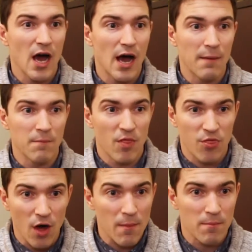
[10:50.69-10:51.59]
um,
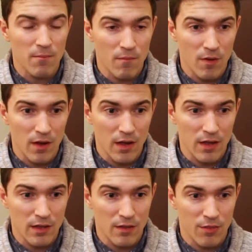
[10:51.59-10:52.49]
thought. Uh,